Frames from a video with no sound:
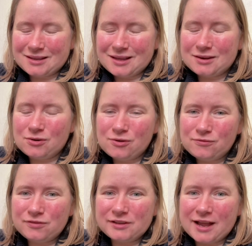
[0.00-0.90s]
And
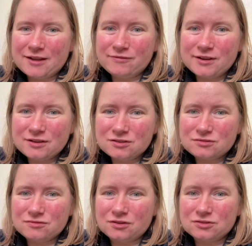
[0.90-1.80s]
hopefully, fingers
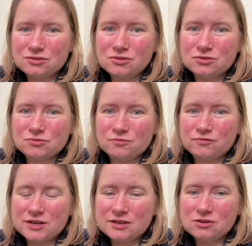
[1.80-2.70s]
crossed, those
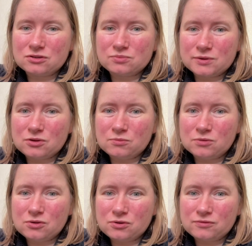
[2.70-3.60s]
videos will
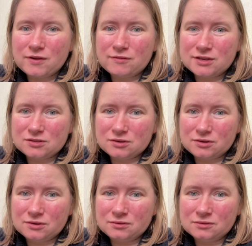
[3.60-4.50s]
upload very
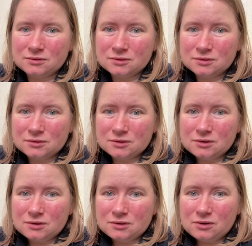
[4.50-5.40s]
soon.
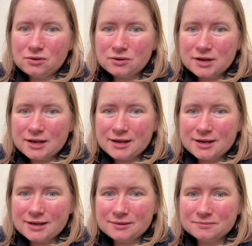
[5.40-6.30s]

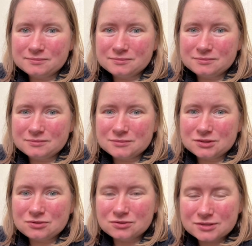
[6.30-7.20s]
Okay,
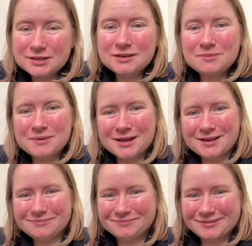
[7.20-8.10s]
so I'll see you in a
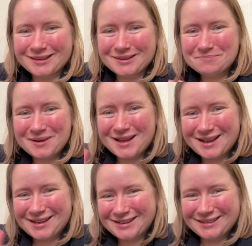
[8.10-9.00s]
bit.
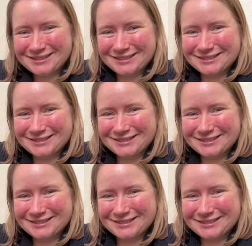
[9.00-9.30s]
Bye.